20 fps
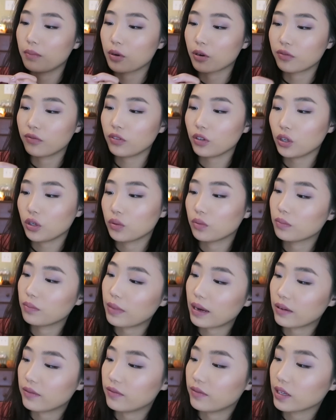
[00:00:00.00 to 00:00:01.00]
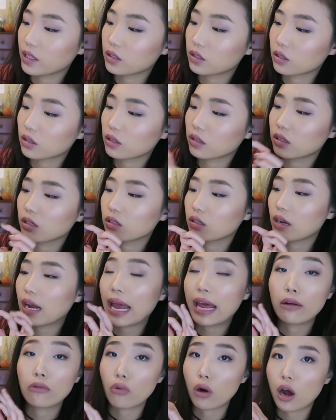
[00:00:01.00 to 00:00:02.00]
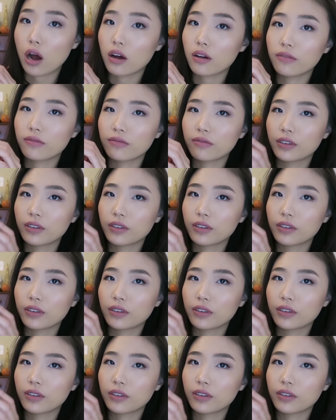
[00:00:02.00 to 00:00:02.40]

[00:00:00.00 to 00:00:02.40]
perfume by Viktor and Rolf.